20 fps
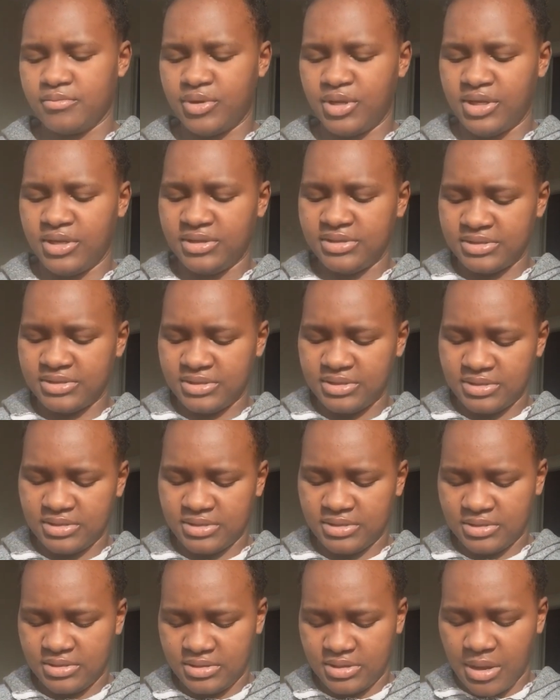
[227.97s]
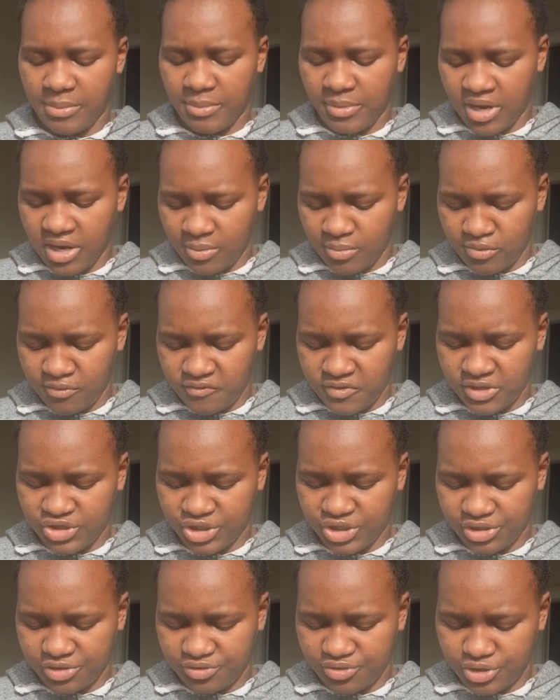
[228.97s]
Peace. I'm gonna move the
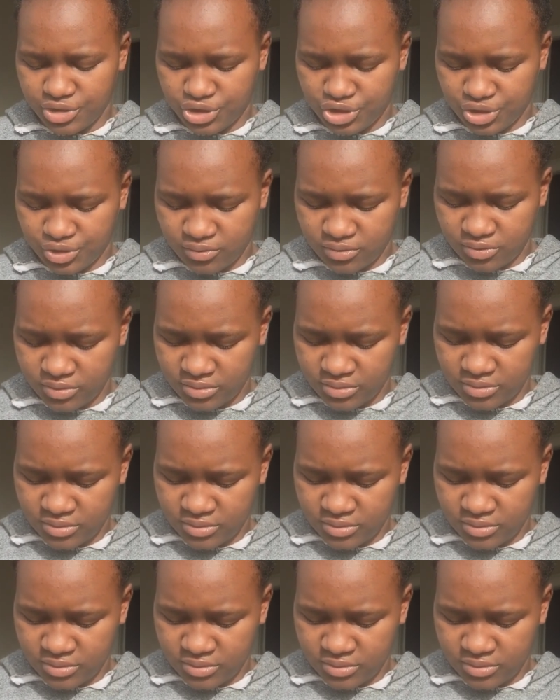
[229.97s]
chair and crush you.